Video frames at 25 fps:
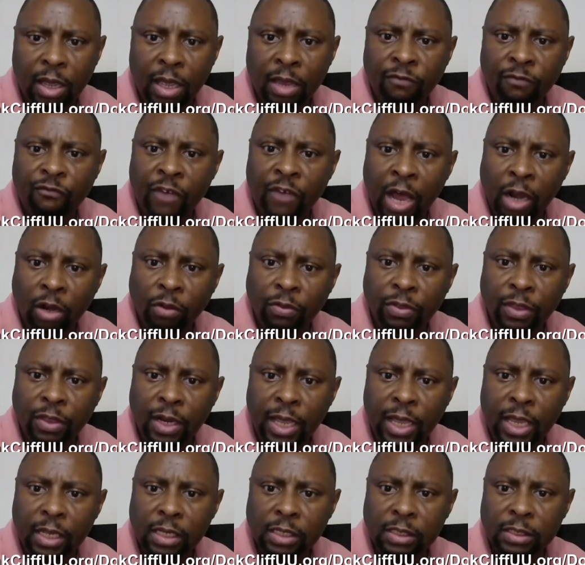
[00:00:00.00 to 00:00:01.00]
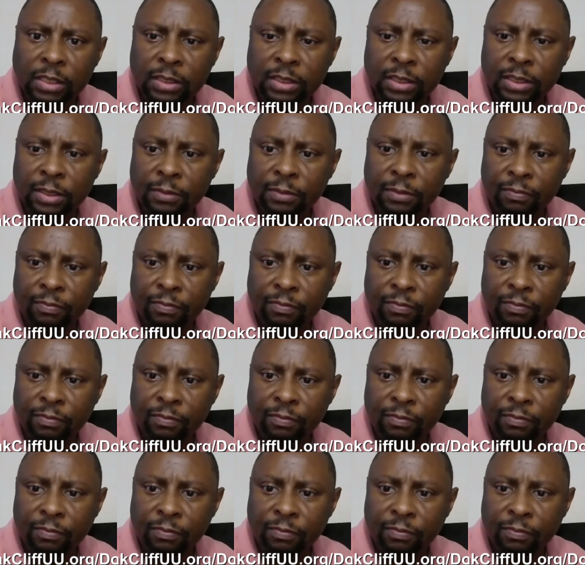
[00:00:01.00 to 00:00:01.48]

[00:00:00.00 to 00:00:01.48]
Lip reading: and follow the links.